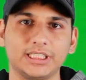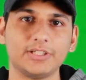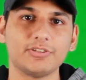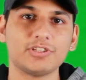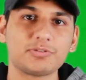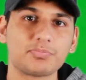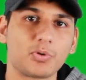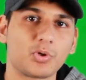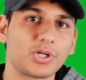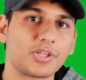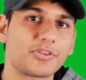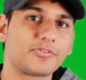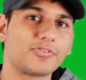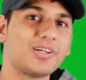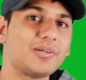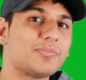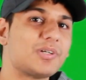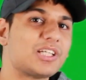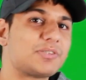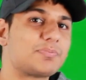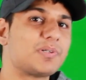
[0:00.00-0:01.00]
She was born
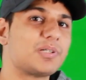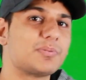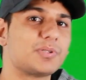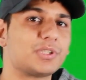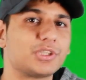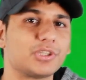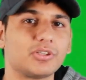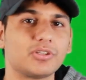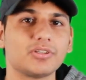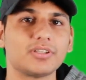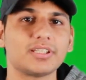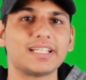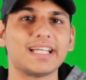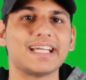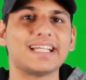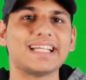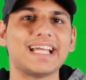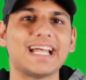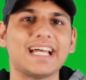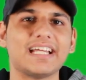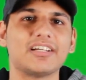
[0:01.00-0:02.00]
3 months prematurely
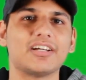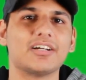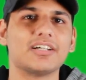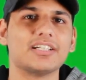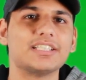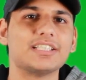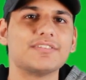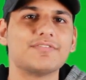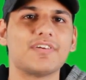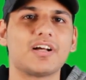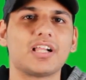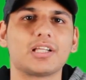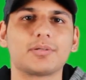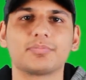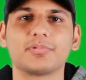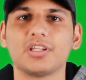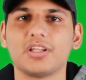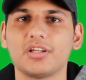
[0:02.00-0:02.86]
and had undeveloped